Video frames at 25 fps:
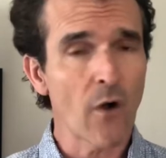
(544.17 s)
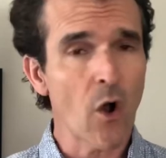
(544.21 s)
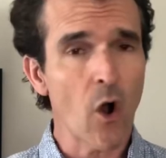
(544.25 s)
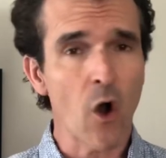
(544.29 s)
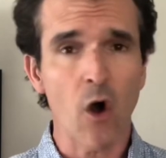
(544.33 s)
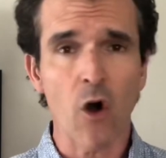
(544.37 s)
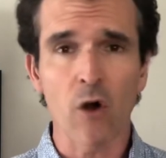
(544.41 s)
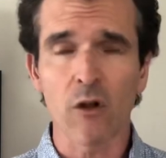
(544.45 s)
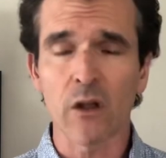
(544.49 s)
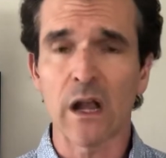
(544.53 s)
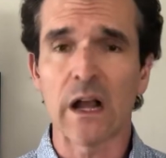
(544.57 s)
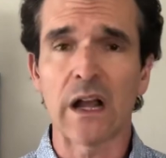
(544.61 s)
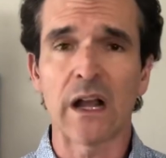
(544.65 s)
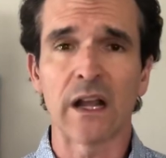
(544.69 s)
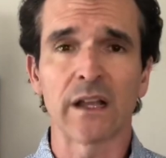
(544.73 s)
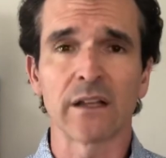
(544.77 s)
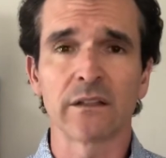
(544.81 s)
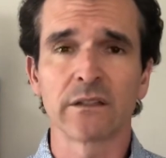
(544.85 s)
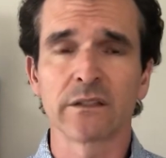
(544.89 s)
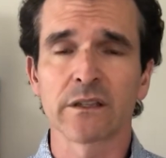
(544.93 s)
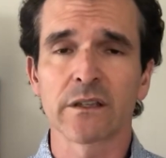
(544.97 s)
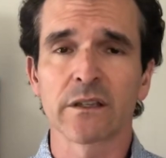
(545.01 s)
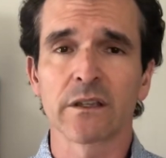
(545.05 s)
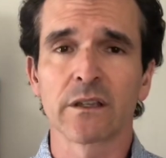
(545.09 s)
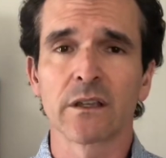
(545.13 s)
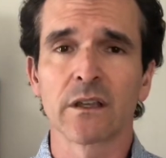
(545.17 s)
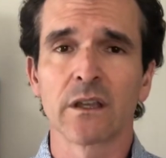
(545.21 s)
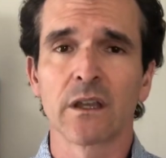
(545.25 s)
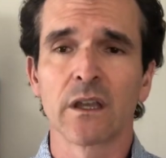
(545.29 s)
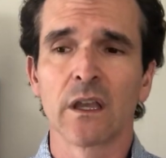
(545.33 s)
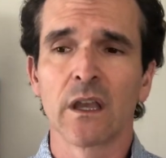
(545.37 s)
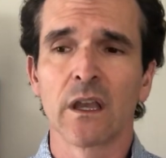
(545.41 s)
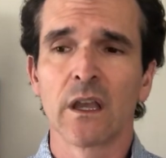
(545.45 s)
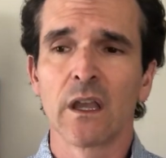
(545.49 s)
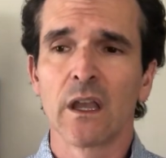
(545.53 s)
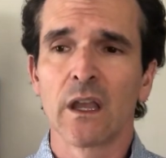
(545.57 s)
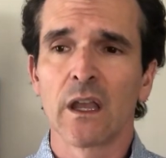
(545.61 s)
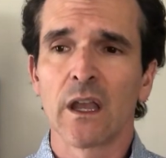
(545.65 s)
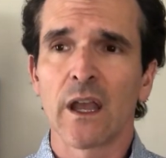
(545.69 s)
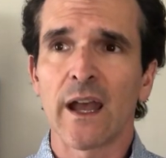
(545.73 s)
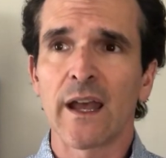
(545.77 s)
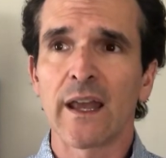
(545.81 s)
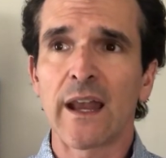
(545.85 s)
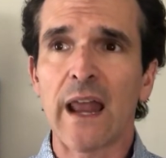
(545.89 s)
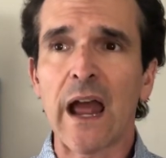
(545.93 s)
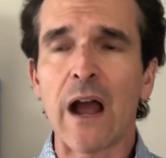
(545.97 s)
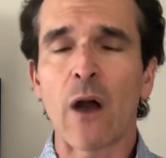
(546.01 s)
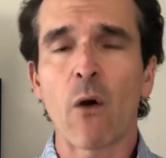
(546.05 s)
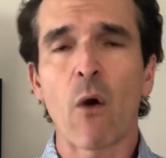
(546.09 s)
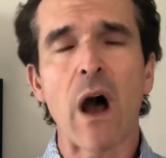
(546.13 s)
all kinds and
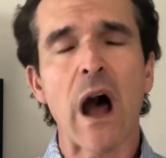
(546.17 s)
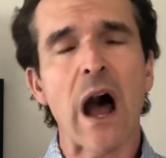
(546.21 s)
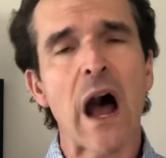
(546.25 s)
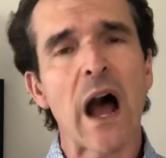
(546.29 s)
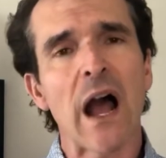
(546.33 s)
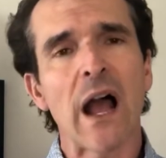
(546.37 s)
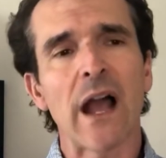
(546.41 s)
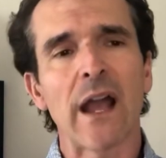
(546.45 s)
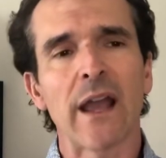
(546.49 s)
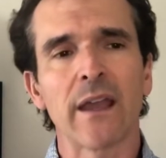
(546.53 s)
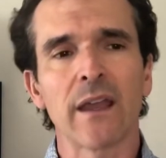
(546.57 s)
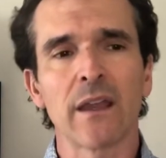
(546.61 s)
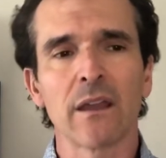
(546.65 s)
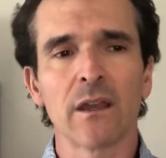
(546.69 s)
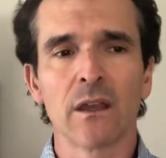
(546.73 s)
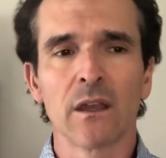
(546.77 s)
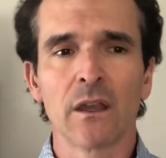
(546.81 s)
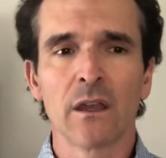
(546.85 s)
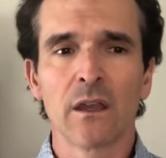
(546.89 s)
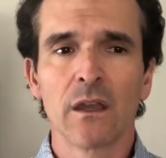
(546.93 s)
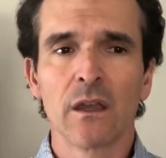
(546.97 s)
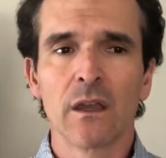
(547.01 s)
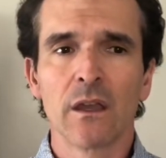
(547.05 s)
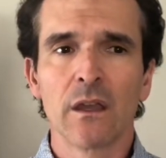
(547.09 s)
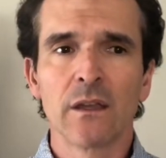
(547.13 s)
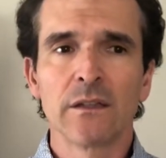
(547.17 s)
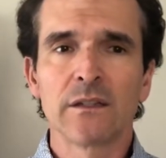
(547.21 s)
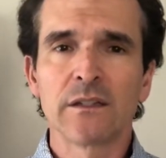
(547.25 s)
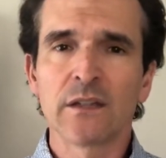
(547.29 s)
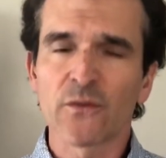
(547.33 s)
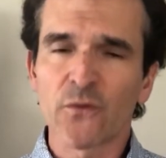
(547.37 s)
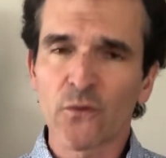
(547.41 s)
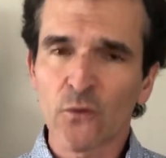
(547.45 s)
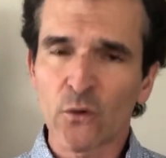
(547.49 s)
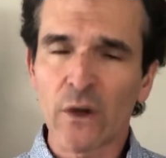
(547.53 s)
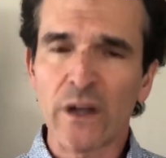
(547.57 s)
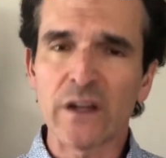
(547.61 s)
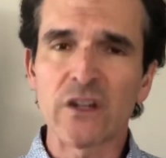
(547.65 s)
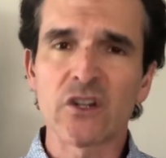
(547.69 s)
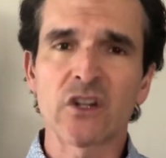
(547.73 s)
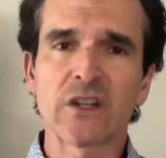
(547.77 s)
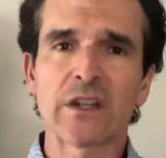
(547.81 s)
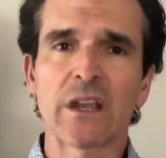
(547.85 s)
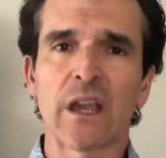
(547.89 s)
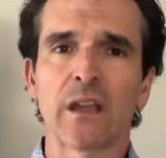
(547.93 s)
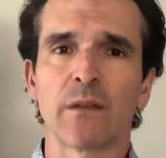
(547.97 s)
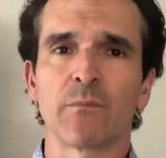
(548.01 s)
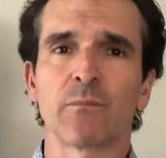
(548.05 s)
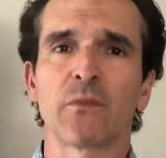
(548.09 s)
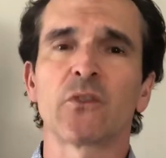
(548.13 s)
how I
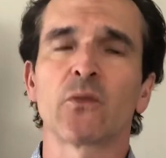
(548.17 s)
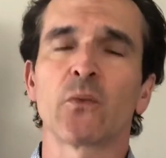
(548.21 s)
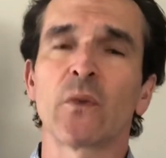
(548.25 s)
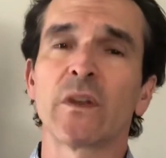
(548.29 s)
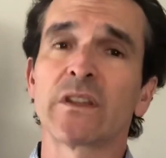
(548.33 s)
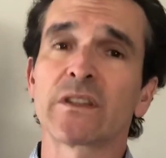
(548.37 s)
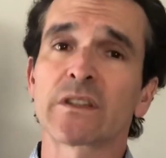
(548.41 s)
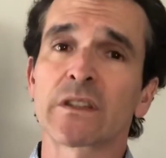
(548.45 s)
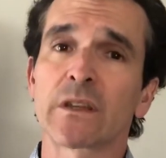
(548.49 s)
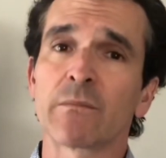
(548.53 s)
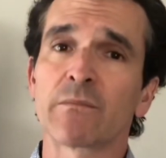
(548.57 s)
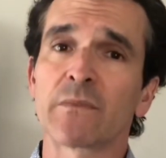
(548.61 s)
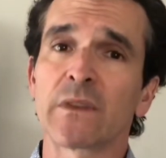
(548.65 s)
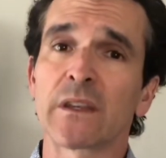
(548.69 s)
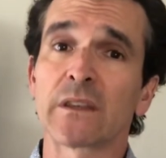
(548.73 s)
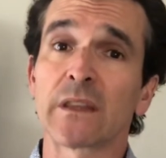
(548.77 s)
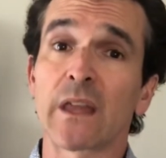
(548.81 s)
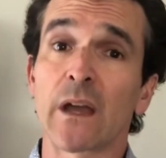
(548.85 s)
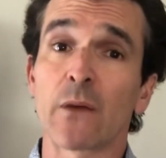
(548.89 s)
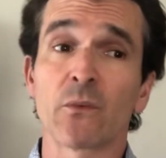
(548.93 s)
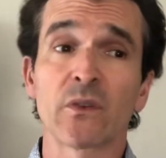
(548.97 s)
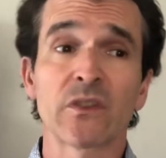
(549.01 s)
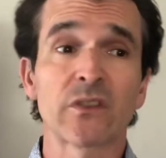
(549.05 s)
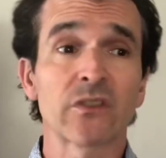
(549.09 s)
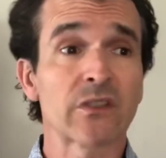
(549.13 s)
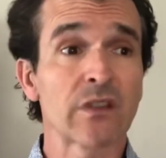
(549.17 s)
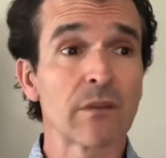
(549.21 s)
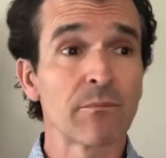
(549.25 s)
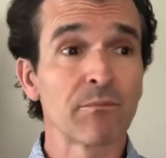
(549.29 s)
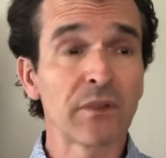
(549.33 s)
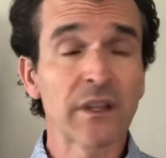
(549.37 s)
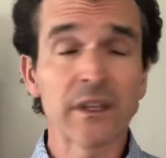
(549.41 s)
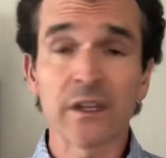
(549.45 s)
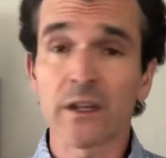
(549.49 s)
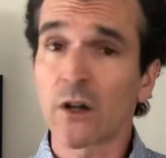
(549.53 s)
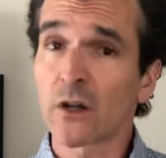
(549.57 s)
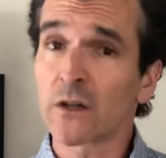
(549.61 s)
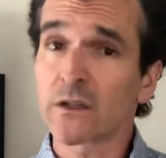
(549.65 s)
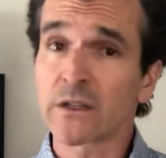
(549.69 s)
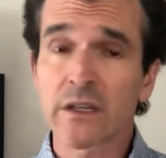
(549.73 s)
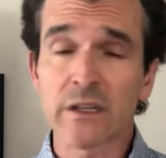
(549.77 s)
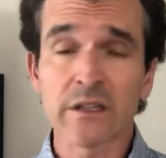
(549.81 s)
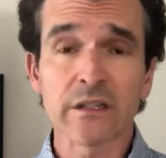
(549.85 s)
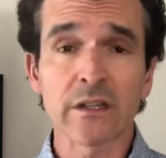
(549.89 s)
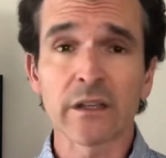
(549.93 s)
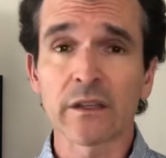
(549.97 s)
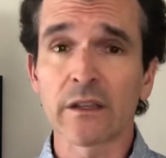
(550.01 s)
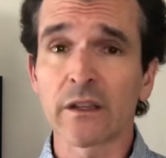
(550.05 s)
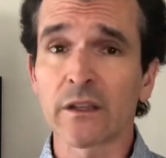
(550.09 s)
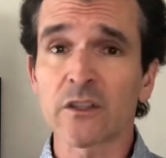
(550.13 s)
differentiate between something that was simply an
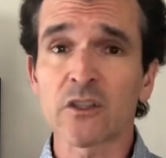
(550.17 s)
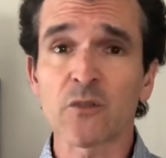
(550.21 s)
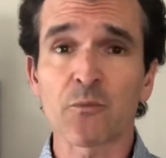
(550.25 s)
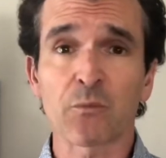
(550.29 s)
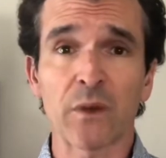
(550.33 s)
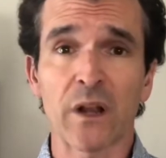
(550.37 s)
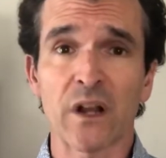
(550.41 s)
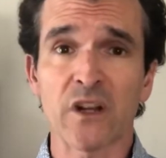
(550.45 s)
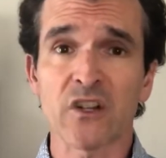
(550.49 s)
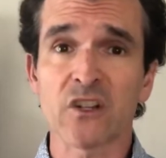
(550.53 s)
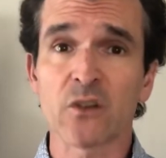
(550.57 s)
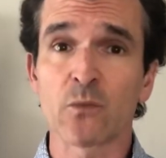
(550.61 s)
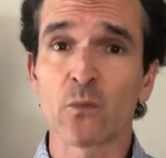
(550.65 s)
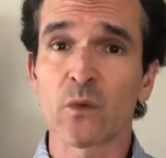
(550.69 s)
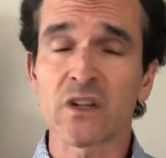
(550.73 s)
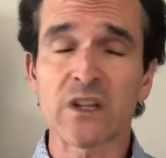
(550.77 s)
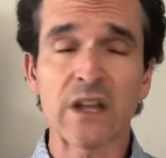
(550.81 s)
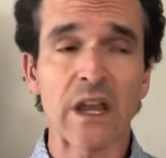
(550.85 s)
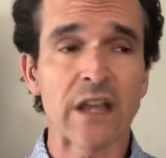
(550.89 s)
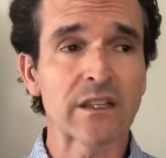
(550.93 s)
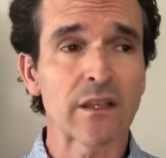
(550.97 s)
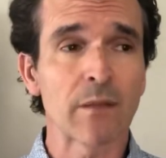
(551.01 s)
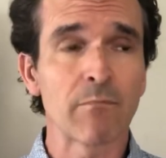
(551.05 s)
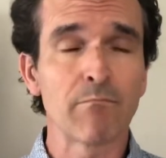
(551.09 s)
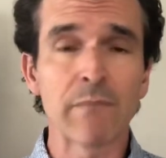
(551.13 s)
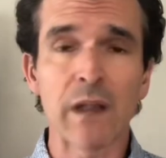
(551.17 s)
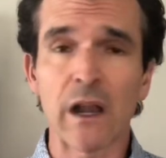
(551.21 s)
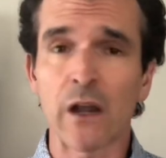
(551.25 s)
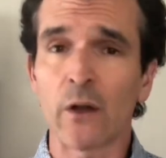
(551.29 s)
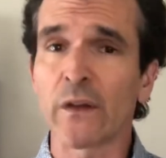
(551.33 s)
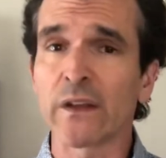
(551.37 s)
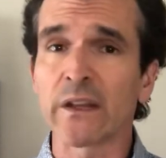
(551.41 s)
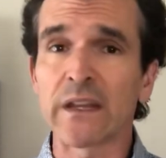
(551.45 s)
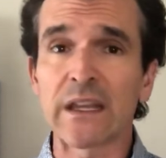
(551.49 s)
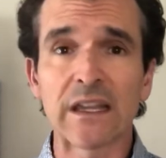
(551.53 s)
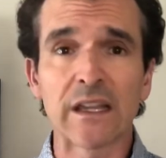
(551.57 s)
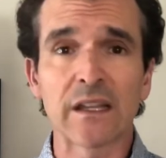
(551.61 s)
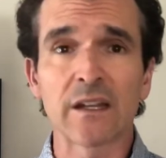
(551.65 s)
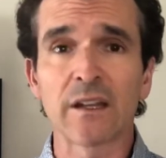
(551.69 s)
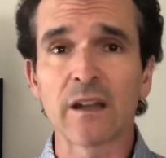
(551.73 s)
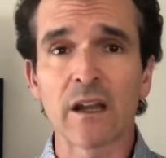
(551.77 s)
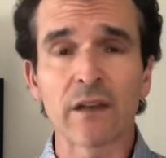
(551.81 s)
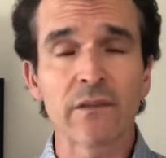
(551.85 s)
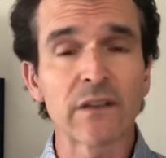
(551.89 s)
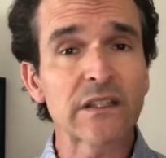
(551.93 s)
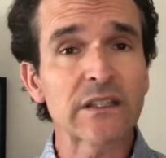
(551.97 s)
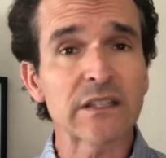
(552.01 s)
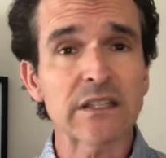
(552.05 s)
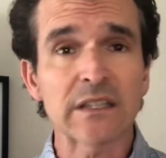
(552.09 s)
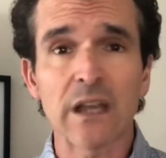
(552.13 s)
artistic expression, which has a merit in and of
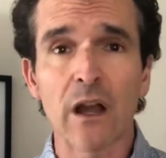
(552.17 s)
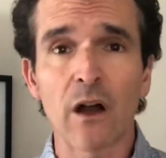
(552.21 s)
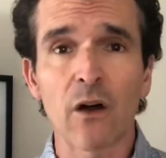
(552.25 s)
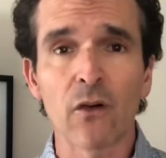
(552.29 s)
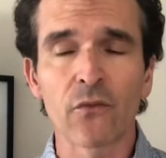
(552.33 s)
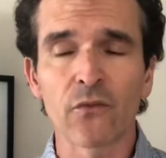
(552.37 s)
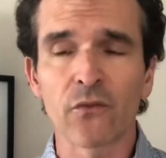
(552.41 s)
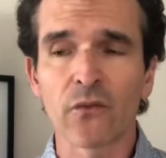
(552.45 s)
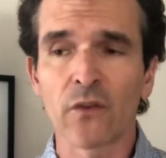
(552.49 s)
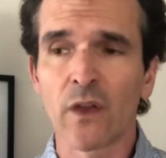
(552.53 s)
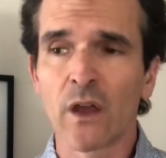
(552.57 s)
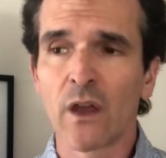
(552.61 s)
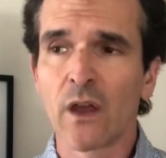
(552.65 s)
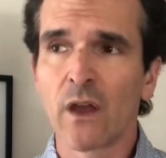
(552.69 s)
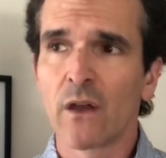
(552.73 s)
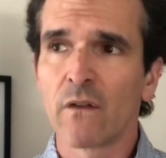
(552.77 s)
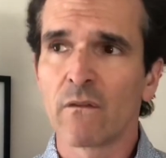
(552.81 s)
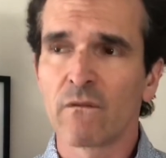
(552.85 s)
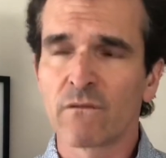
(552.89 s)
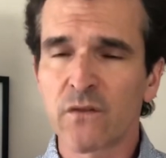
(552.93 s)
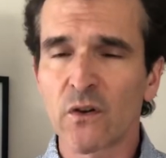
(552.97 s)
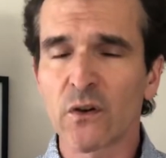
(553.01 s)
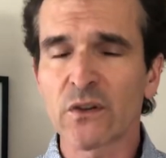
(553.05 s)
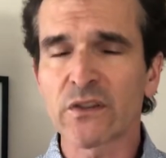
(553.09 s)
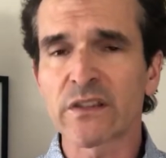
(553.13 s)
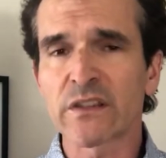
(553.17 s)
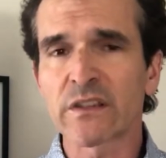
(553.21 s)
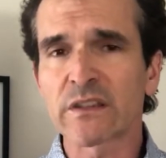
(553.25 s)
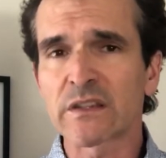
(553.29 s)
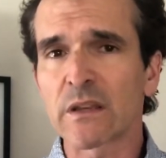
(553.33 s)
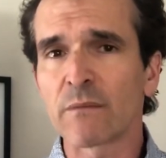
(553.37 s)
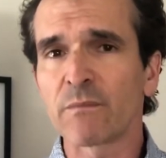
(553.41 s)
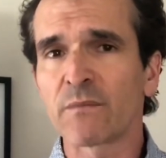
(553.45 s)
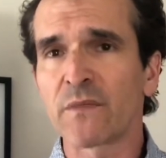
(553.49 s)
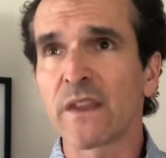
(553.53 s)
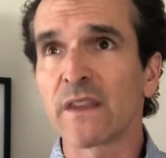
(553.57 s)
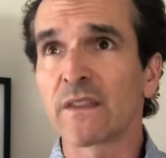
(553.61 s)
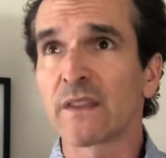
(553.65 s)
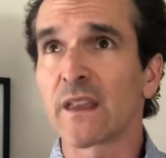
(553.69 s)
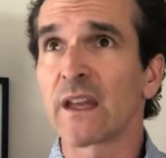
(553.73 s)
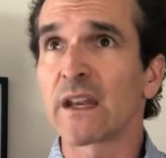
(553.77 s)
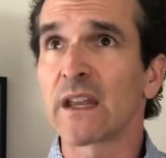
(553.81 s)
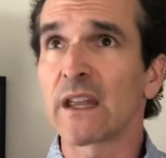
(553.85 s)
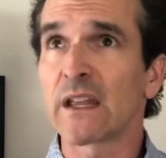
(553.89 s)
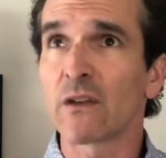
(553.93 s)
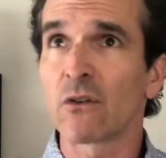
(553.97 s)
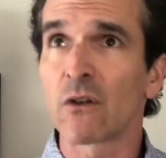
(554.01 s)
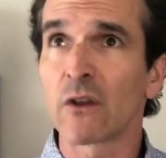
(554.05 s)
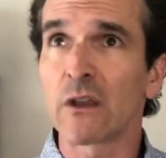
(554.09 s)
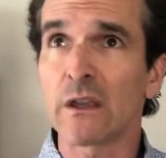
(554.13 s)
itself, versus something
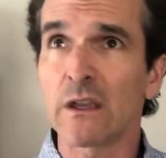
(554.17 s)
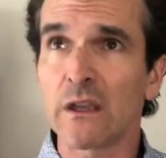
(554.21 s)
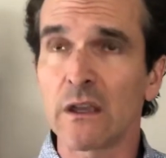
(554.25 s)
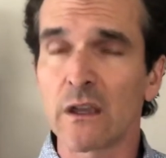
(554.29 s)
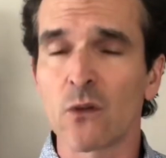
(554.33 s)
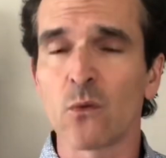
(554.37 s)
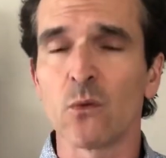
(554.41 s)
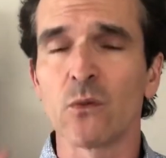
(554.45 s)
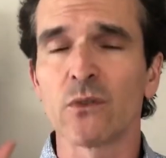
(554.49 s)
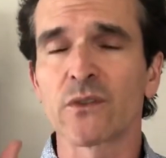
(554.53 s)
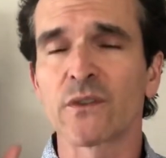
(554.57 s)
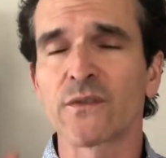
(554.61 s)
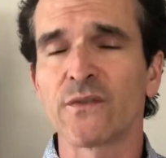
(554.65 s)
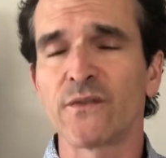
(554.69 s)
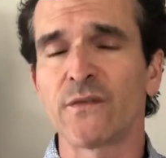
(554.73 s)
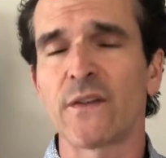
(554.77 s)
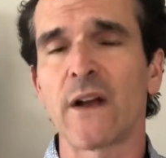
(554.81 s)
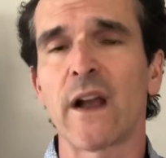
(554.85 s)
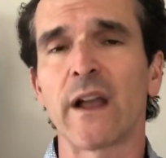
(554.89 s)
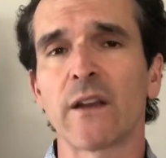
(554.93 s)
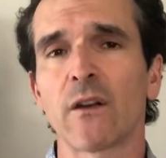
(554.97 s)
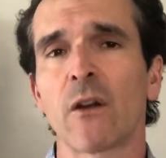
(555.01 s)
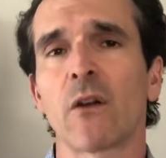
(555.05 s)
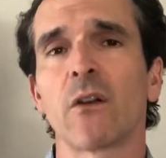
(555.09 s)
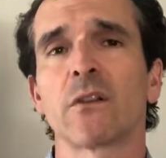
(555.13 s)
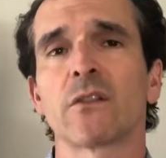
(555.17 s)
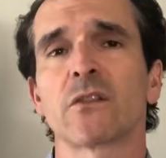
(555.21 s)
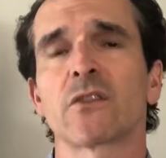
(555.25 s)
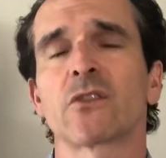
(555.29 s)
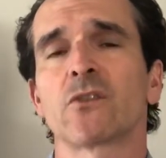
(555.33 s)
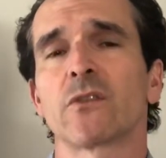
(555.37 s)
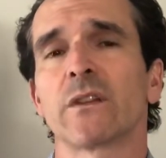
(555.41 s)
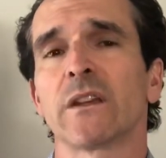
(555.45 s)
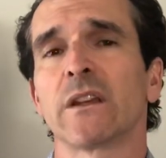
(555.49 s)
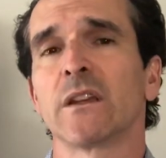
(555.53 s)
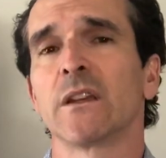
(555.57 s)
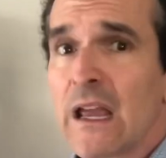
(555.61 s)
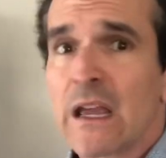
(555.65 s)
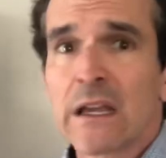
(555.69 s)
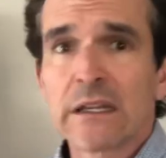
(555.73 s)
that equals fine artistry.